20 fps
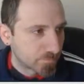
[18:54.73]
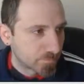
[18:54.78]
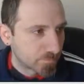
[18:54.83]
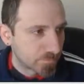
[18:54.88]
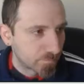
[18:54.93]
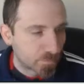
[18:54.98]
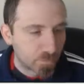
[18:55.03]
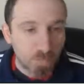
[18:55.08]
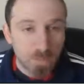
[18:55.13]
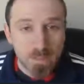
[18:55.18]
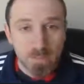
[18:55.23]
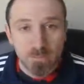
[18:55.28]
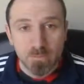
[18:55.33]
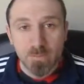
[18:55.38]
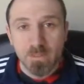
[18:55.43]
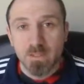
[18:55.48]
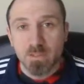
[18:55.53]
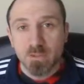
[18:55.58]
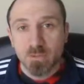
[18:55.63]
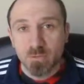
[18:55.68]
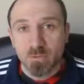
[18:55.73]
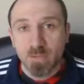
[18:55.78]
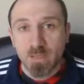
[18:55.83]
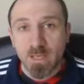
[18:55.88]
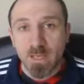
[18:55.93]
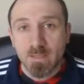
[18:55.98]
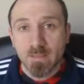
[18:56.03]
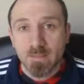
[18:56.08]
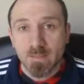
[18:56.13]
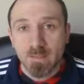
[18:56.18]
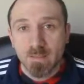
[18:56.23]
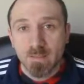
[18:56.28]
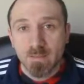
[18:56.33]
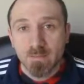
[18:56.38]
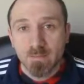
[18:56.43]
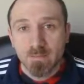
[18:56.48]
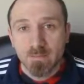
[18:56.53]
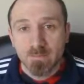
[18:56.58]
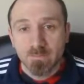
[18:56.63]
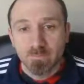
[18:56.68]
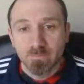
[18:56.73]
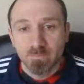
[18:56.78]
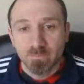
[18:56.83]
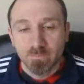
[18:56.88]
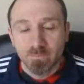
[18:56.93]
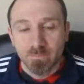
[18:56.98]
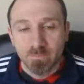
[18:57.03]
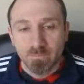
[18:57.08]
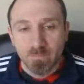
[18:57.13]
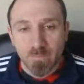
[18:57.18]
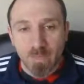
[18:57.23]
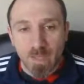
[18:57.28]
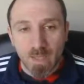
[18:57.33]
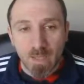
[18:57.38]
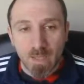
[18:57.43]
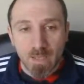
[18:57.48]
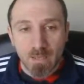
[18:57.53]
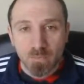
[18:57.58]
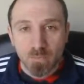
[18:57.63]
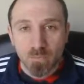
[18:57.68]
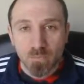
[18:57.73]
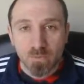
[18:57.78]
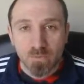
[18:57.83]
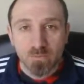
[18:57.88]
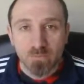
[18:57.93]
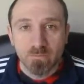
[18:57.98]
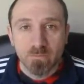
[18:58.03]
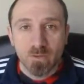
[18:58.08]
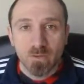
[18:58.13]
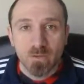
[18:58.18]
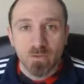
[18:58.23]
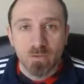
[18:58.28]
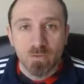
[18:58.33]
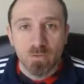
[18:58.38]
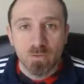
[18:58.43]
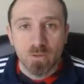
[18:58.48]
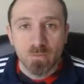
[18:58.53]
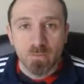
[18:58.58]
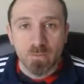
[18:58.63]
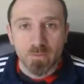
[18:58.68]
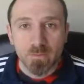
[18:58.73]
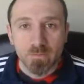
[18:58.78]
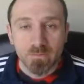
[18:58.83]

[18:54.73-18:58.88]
Really strong anti-airs. And will convert all combos.